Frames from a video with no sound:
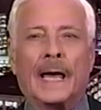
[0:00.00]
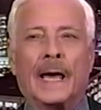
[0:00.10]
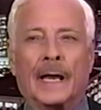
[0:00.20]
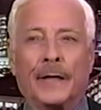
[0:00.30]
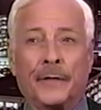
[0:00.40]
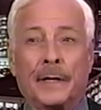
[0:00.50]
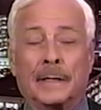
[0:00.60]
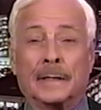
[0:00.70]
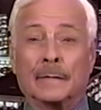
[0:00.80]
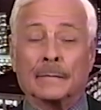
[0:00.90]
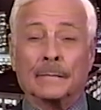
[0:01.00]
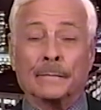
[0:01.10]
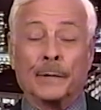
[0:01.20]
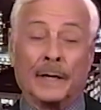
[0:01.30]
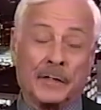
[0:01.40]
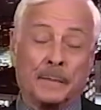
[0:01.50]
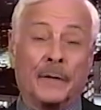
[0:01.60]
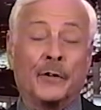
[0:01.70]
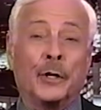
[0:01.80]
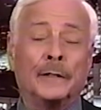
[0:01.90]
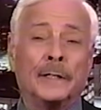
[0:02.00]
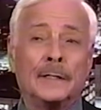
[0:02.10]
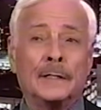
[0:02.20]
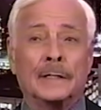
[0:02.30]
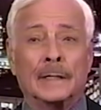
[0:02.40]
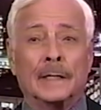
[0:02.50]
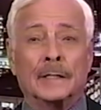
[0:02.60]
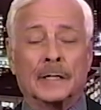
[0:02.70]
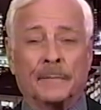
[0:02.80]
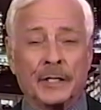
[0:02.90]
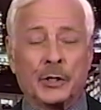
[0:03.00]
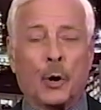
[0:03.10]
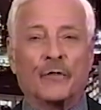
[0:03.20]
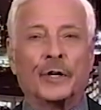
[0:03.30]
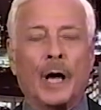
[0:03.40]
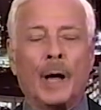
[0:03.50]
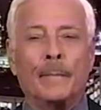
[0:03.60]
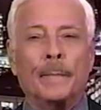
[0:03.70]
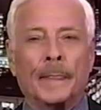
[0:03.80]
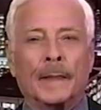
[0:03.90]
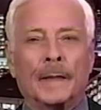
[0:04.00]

And I think we'll have some difficulties, some things to overcome,